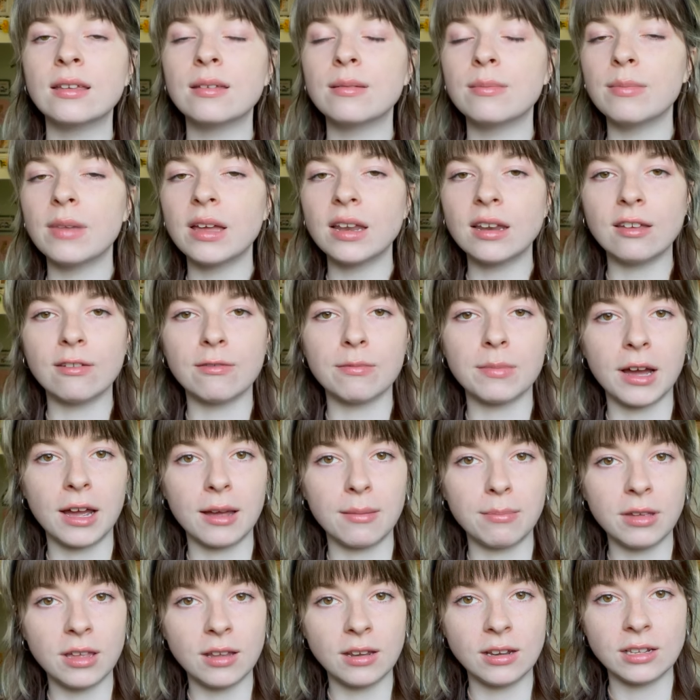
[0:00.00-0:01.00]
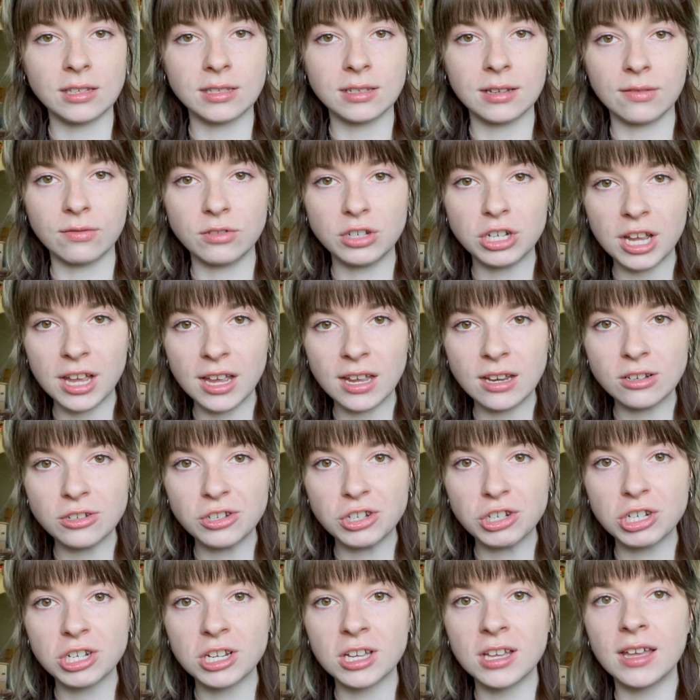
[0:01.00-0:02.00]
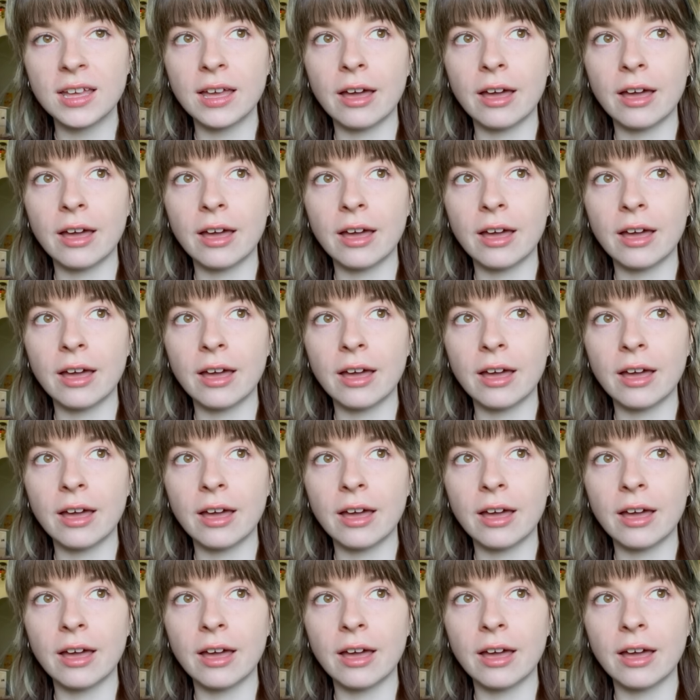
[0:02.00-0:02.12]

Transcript: many of my opinions have changed.